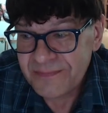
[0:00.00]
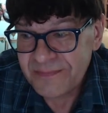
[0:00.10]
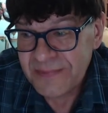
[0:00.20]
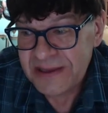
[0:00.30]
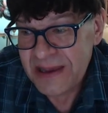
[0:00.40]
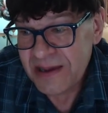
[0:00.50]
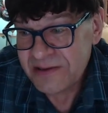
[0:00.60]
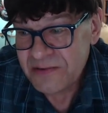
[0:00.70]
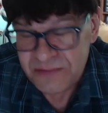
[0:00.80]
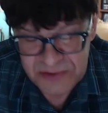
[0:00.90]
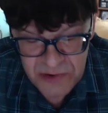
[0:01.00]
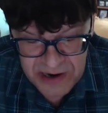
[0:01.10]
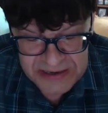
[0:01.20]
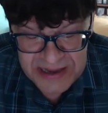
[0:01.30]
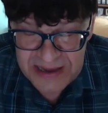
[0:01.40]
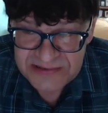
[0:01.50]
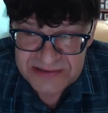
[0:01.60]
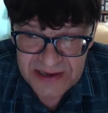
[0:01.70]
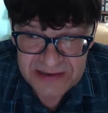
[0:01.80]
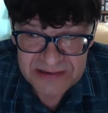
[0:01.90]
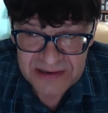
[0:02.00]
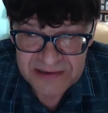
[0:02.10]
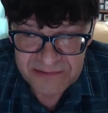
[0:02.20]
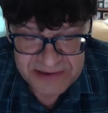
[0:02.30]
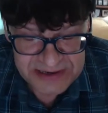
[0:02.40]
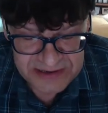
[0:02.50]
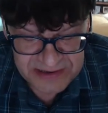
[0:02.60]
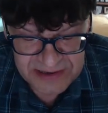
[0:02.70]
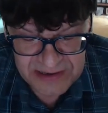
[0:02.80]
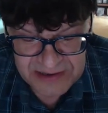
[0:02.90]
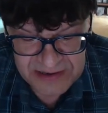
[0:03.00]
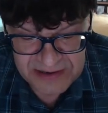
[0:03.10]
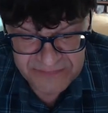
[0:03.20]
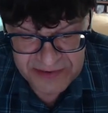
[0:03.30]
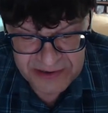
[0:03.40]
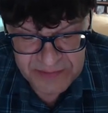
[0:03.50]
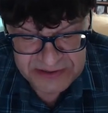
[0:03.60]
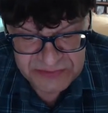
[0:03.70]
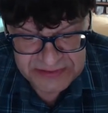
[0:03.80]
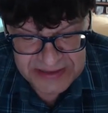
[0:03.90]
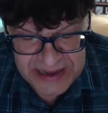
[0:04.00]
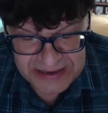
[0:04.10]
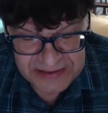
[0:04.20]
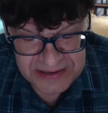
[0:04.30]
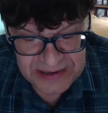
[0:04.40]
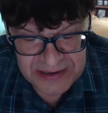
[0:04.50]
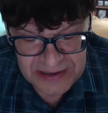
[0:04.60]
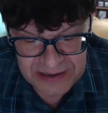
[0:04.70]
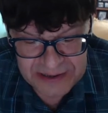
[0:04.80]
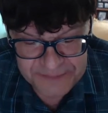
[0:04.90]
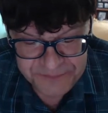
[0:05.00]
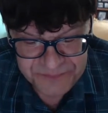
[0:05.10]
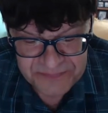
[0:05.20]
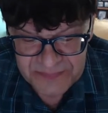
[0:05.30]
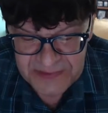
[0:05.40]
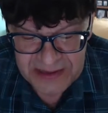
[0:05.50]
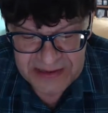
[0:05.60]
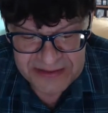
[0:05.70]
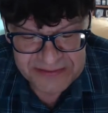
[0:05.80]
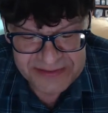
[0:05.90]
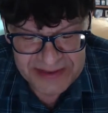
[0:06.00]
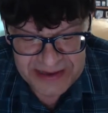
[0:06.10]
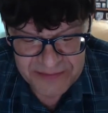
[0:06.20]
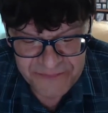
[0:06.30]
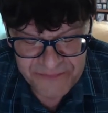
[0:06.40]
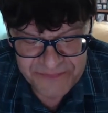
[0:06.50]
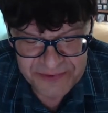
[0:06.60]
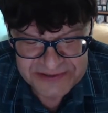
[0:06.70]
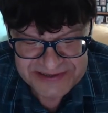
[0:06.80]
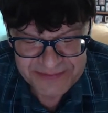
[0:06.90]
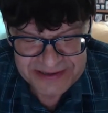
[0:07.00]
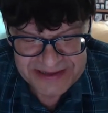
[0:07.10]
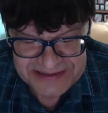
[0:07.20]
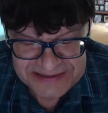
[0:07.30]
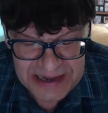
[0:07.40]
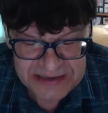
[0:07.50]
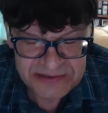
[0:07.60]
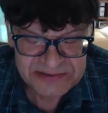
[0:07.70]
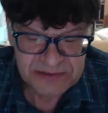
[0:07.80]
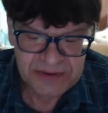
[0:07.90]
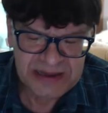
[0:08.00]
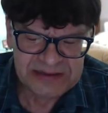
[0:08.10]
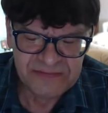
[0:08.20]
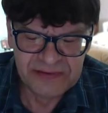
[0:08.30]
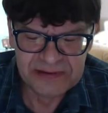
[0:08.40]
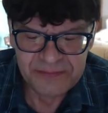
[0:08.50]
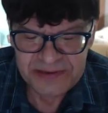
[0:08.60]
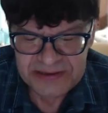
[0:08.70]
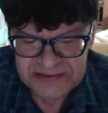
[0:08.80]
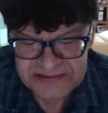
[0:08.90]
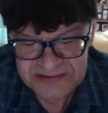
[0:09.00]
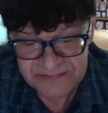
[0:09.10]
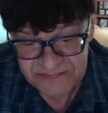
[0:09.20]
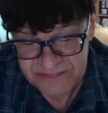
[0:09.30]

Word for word: but, yeah, you, you are a guest. I, I agree uh, very much with that. Um, Another thing for somebody that's not used to being in the Philippines,